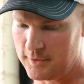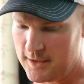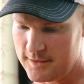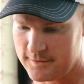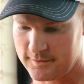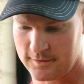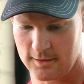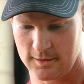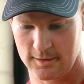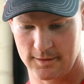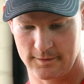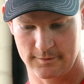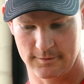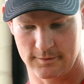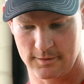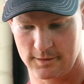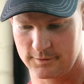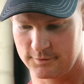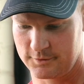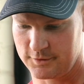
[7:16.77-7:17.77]
when I started
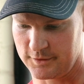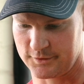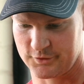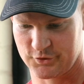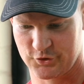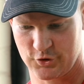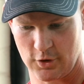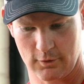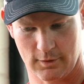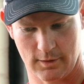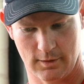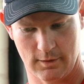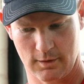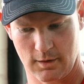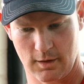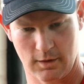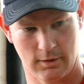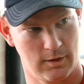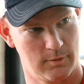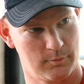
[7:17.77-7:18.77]
just soaking it
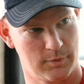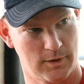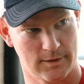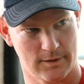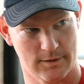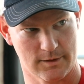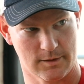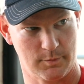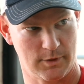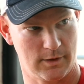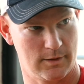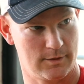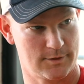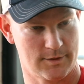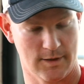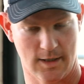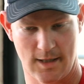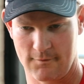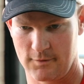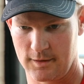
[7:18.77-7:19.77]
all up like a sponge,
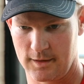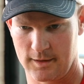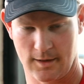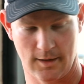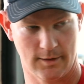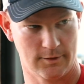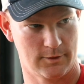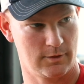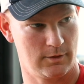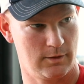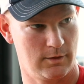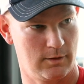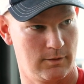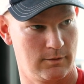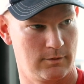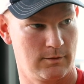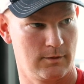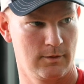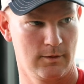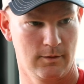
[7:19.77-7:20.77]
everything I could,
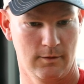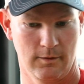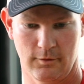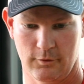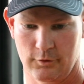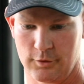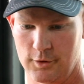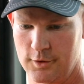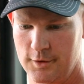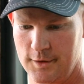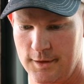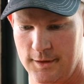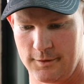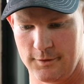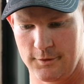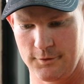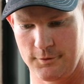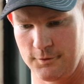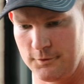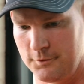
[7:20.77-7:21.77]
learning
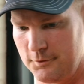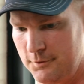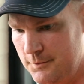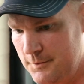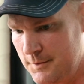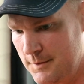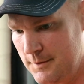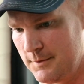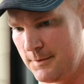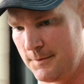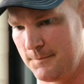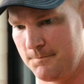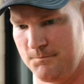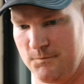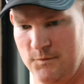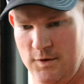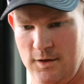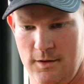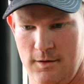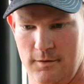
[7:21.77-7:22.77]
who,
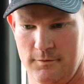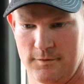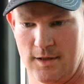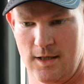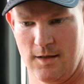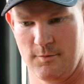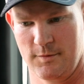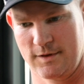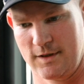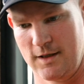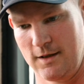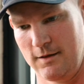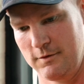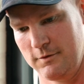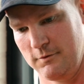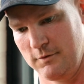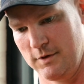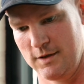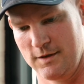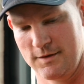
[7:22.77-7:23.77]
Thomas Keller
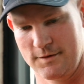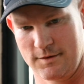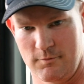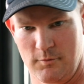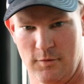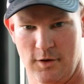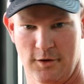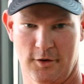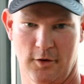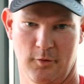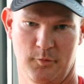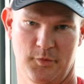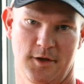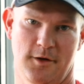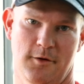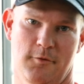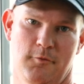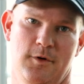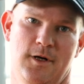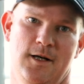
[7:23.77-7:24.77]
was, and Marco
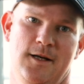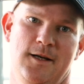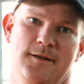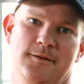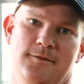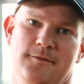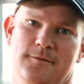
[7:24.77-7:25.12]
Pierre White,